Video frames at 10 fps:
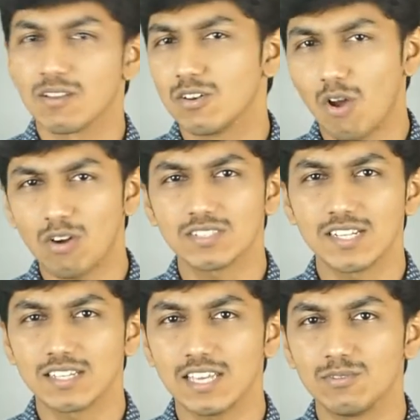Long
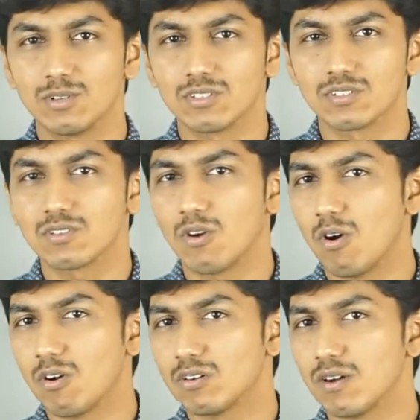tail keywords
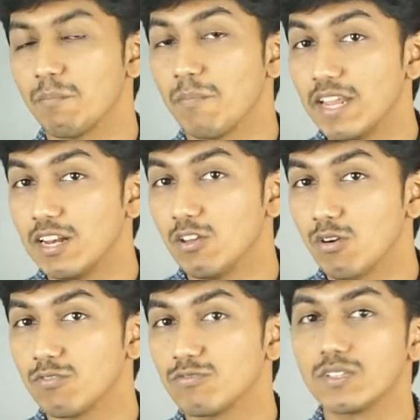are mainly
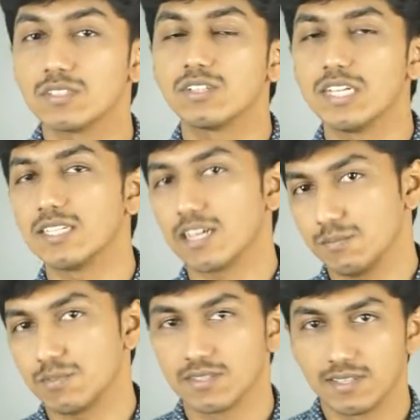of three
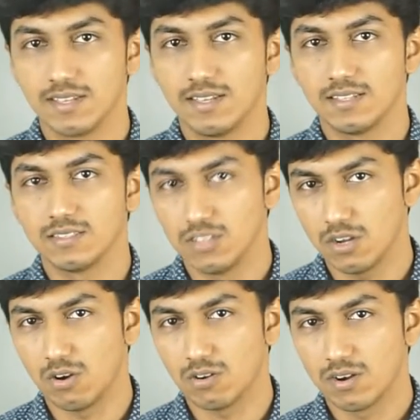types. They
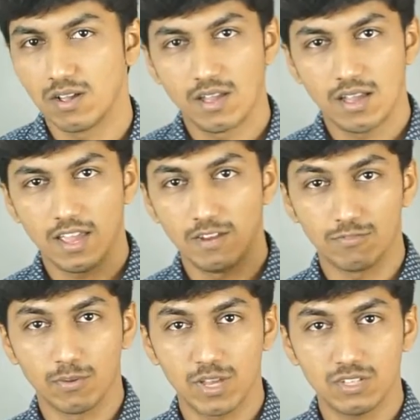are
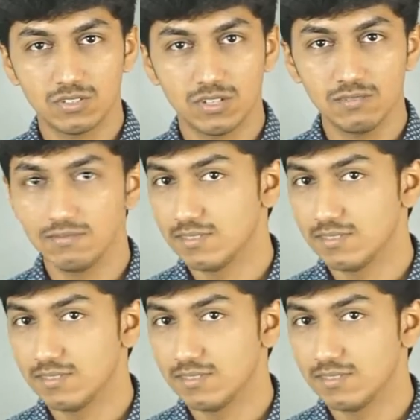informational,